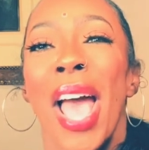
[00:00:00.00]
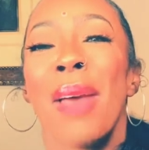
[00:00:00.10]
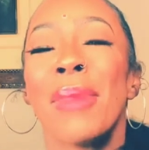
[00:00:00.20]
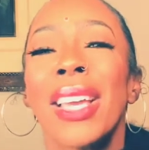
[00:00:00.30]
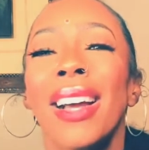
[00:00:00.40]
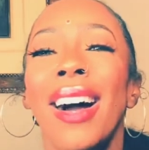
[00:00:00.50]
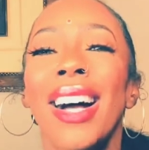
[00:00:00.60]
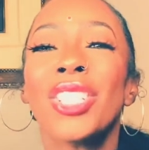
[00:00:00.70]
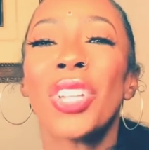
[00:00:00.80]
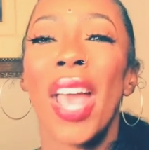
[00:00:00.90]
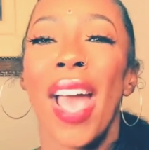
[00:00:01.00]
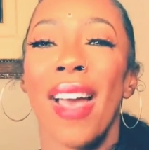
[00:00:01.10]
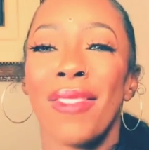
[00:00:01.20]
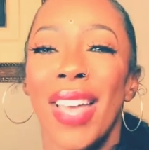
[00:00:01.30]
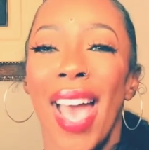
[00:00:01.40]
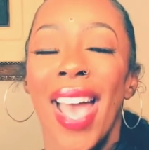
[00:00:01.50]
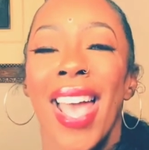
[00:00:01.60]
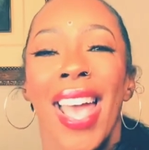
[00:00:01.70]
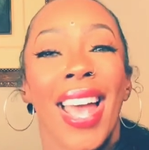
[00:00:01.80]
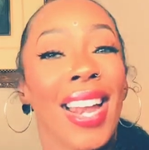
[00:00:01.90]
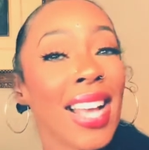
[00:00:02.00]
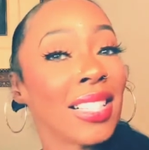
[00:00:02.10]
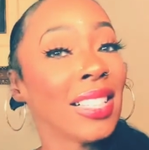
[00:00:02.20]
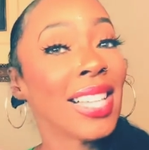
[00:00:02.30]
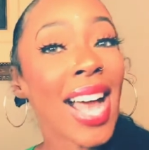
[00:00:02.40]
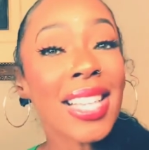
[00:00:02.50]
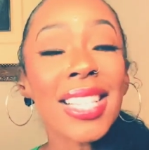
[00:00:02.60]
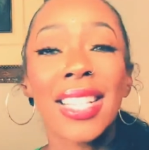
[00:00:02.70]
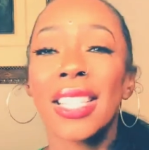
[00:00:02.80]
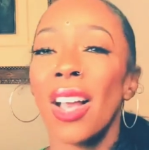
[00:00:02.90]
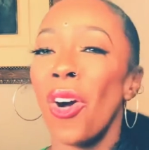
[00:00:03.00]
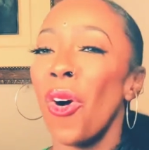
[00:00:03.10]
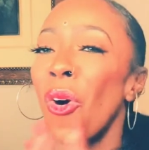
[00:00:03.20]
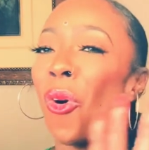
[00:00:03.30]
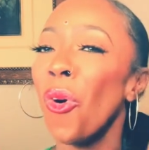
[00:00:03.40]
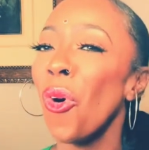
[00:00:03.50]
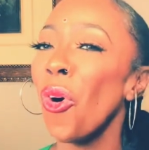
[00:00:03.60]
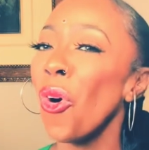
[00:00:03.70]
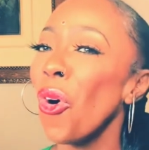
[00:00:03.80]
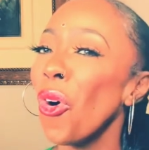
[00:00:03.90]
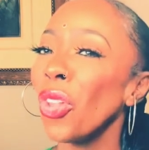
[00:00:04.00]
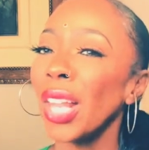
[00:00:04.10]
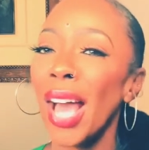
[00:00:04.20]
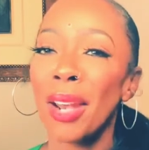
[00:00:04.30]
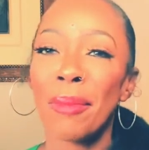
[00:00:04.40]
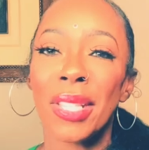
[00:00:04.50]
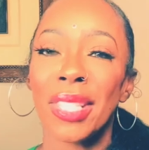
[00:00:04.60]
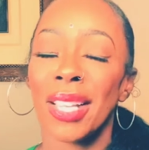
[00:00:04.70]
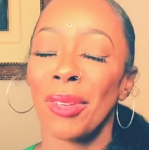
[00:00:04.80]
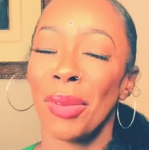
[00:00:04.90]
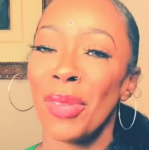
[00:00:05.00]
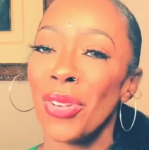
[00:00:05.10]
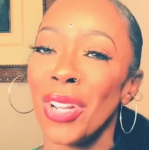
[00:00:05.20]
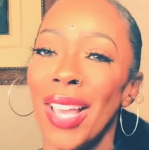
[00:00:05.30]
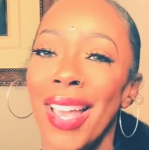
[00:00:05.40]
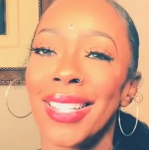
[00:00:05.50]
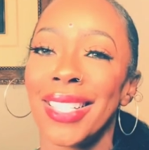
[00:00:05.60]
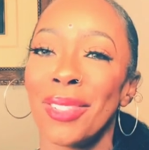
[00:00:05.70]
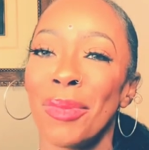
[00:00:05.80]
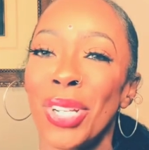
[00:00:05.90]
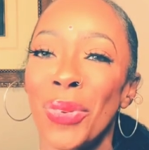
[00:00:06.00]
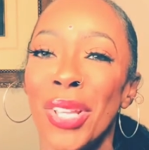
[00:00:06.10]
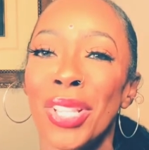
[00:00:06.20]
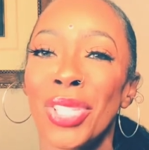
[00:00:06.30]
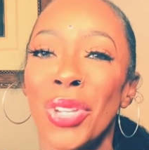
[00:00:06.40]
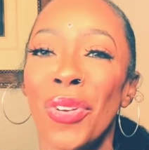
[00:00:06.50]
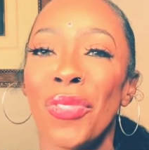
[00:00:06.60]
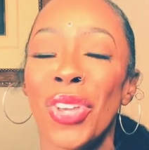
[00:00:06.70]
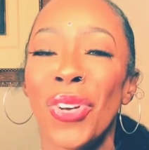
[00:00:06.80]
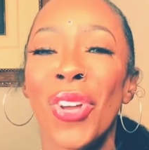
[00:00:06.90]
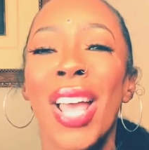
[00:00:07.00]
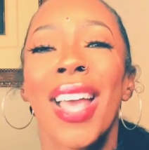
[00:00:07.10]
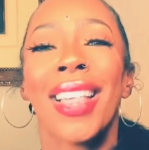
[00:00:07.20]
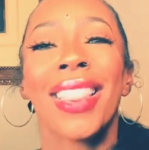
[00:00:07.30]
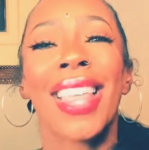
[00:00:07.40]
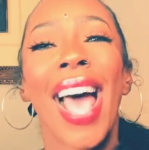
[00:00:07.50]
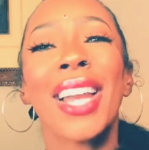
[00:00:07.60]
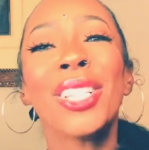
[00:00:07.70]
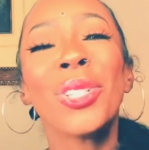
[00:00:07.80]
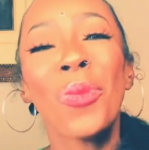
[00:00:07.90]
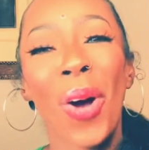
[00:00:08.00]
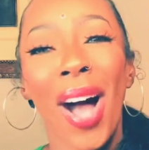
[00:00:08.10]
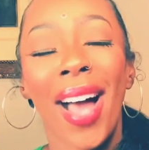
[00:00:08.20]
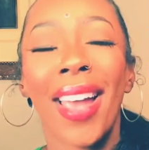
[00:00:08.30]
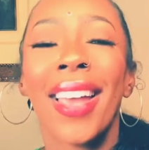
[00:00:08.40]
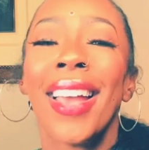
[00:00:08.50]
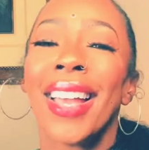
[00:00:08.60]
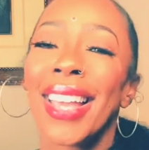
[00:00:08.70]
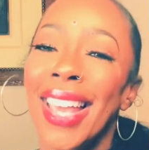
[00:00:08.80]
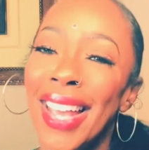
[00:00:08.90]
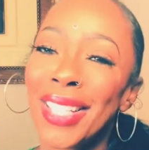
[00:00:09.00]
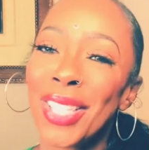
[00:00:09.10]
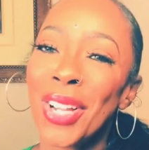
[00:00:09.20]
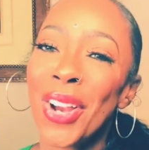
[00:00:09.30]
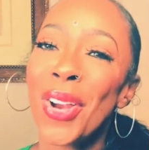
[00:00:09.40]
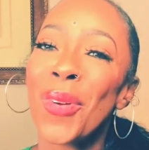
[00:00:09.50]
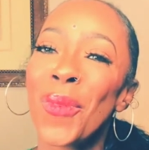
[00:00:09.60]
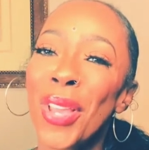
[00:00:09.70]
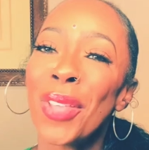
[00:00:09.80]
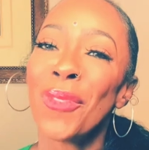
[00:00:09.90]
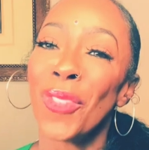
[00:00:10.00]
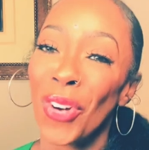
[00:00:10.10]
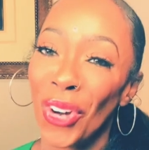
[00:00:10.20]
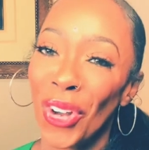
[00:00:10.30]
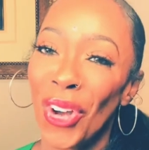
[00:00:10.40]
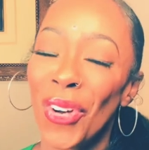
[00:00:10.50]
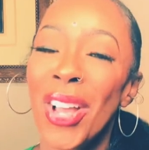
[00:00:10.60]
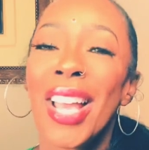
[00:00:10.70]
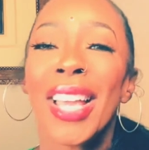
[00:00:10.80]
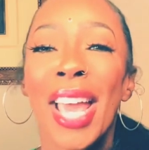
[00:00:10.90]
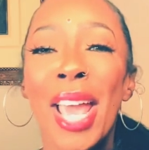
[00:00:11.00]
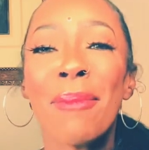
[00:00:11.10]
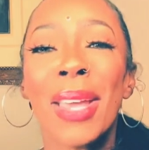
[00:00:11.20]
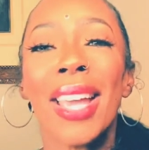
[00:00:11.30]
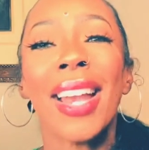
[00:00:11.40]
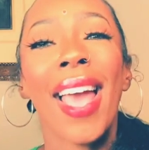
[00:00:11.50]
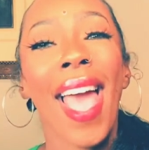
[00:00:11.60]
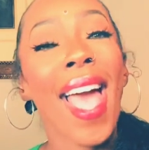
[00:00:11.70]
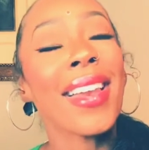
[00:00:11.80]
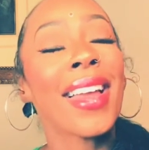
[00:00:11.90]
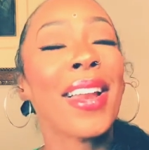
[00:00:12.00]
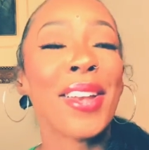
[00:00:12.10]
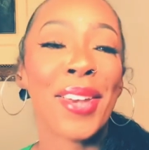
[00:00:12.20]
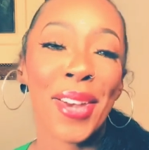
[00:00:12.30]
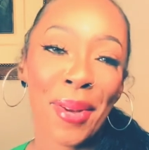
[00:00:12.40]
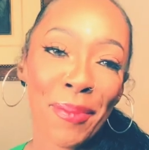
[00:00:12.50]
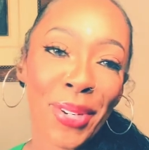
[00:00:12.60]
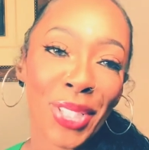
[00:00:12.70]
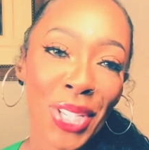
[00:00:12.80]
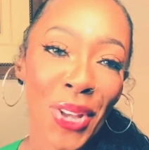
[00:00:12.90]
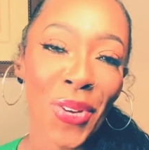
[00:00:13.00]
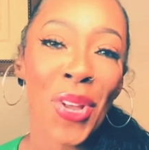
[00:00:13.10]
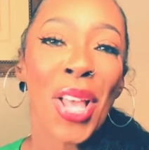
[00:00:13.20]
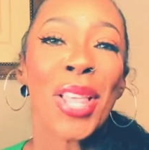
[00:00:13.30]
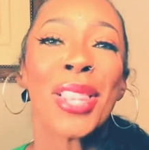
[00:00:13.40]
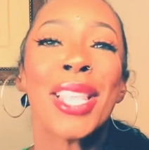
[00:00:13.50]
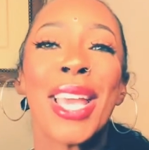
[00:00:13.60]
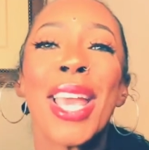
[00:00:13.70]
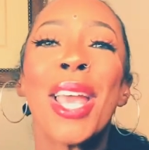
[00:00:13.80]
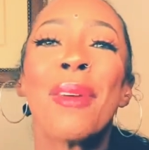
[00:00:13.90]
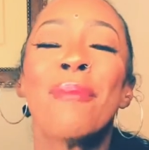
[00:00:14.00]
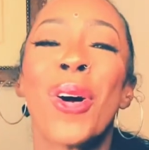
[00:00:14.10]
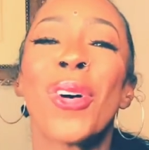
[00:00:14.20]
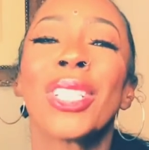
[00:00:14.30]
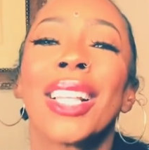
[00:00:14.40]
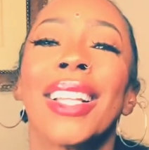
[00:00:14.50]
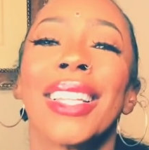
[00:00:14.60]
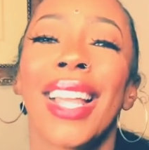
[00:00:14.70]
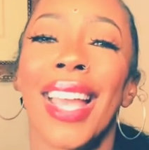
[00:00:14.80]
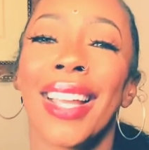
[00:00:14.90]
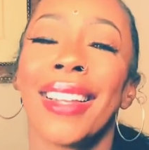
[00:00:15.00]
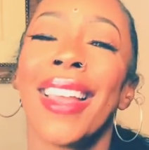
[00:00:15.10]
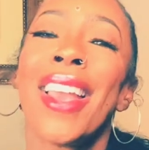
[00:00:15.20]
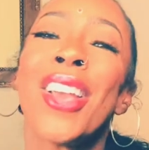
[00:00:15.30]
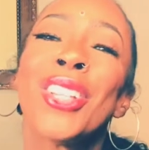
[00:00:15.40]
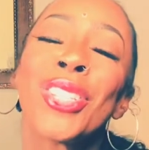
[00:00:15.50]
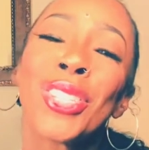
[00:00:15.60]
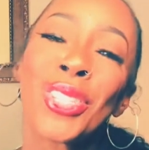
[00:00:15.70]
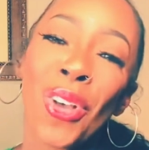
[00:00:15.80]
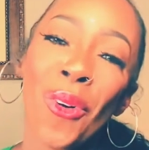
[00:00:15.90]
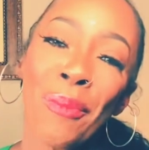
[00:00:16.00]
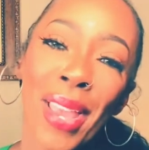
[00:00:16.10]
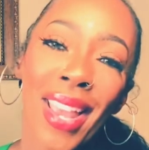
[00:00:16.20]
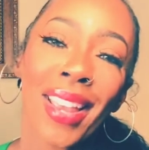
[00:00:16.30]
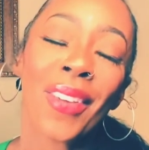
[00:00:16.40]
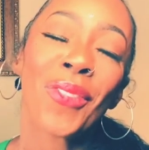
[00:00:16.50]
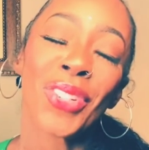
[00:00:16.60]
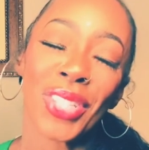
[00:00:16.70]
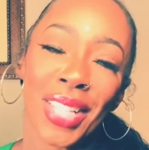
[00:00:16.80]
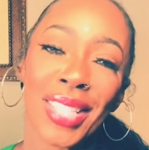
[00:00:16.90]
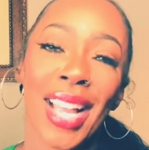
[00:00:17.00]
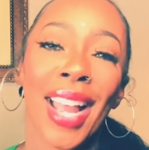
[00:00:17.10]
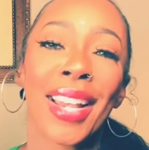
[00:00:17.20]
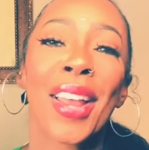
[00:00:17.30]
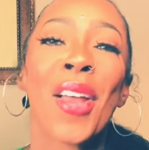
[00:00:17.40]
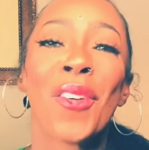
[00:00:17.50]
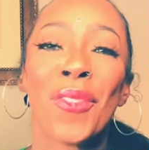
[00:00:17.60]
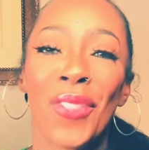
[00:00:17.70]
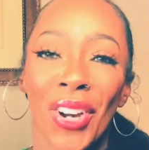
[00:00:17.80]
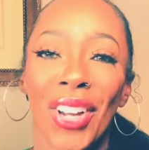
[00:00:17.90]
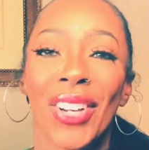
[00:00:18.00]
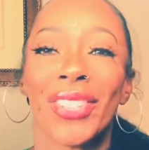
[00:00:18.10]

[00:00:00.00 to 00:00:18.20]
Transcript: And because you have that, and that lessens a whole lot of miscommunication between the two of you, that is why Cancer with Virgo came in at number 2, the most likely soulmate for sun sign Virgo.